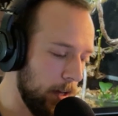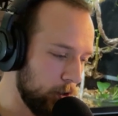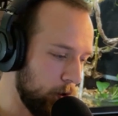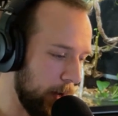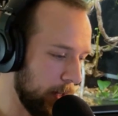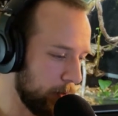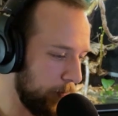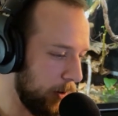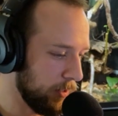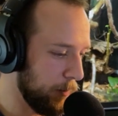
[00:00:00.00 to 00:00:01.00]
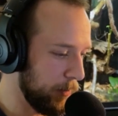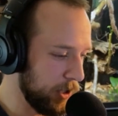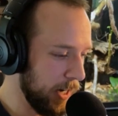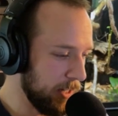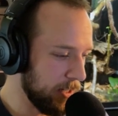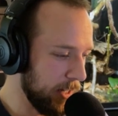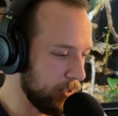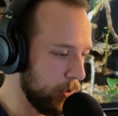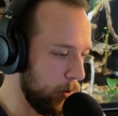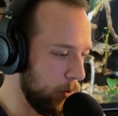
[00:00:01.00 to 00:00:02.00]
So as far as the machete
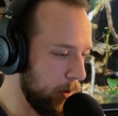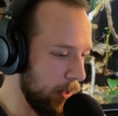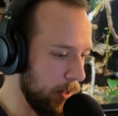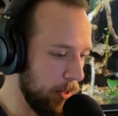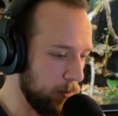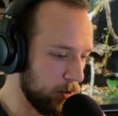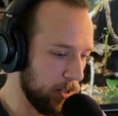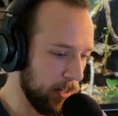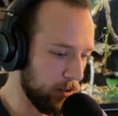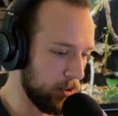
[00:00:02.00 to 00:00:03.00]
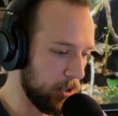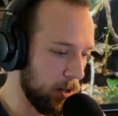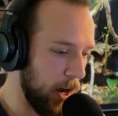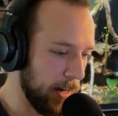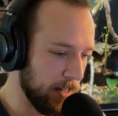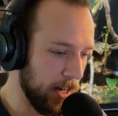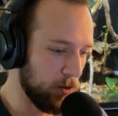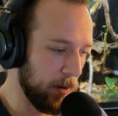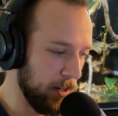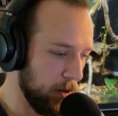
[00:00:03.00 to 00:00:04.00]
snakes go, you were saying there's such a high
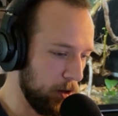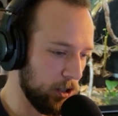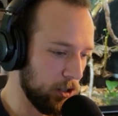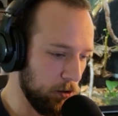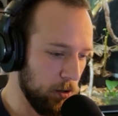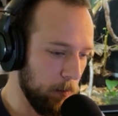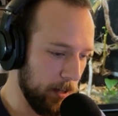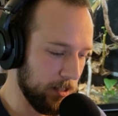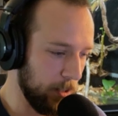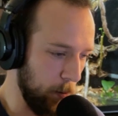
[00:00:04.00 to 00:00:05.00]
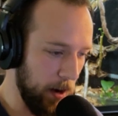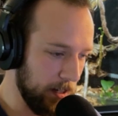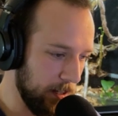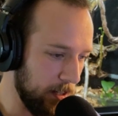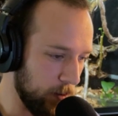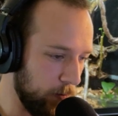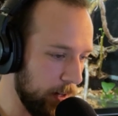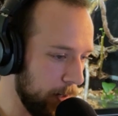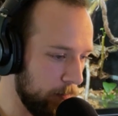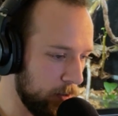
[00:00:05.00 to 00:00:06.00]
death rate and you just threw them basically right into these
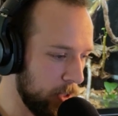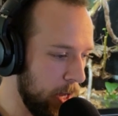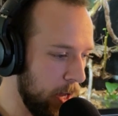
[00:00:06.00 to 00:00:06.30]
vivs.